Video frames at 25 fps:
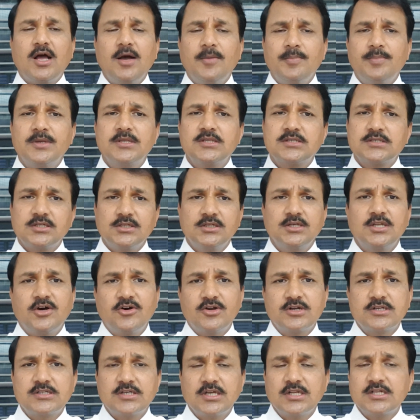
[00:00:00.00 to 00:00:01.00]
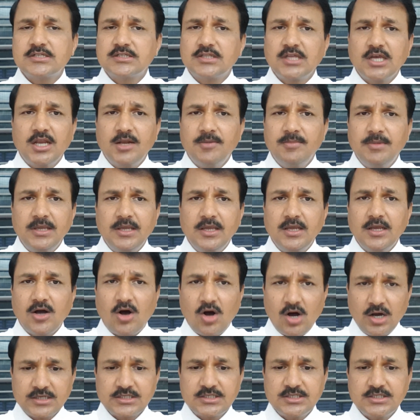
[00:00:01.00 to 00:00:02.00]
happens in our cells, there will be
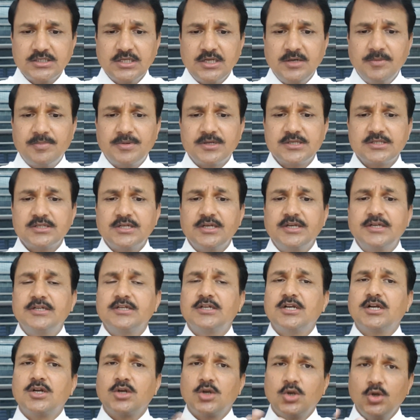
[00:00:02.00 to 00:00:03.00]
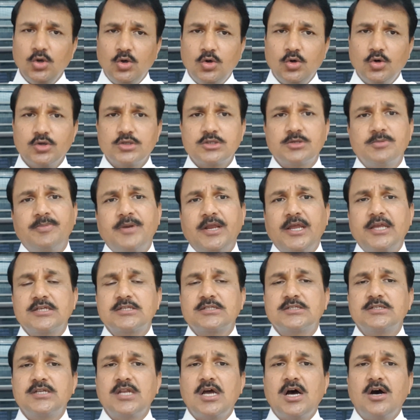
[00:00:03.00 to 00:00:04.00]
oxygen present and glucose
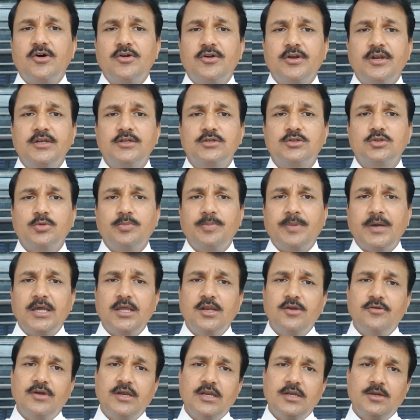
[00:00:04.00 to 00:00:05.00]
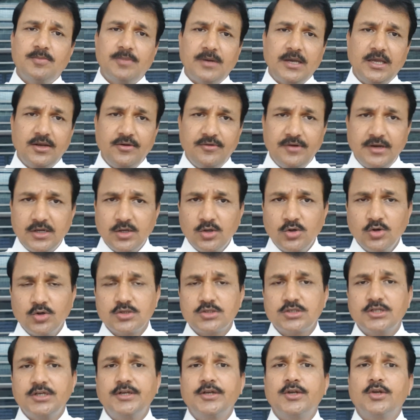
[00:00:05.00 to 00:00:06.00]
breaks down into pyruvate. Pyruvate
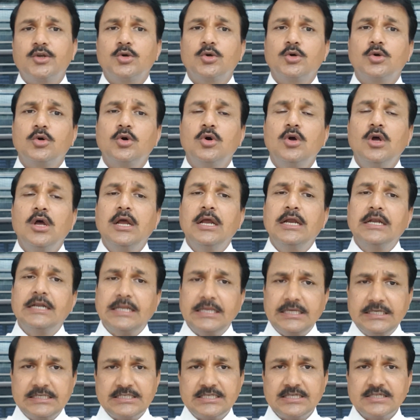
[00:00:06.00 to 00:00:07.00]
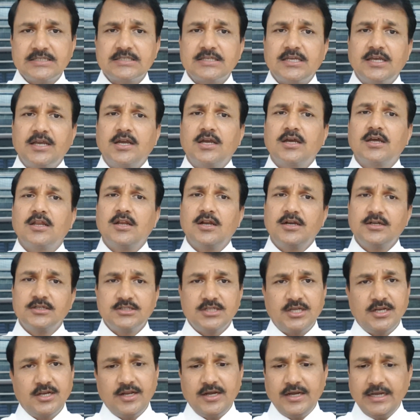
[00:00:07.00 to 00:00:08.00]
goes into T C A cycle and
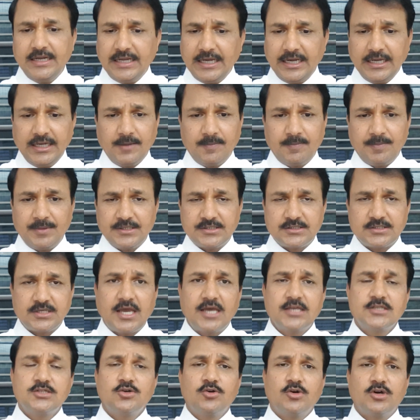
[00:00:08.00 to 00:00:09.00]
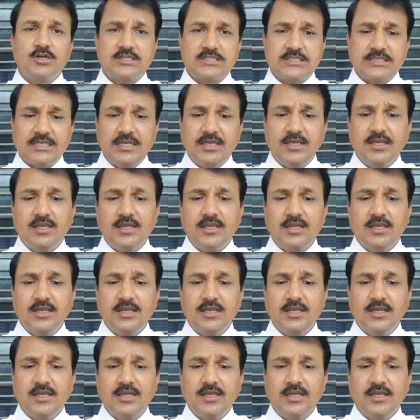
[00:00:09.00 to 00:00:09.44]
generate A T Ps, as you are seeing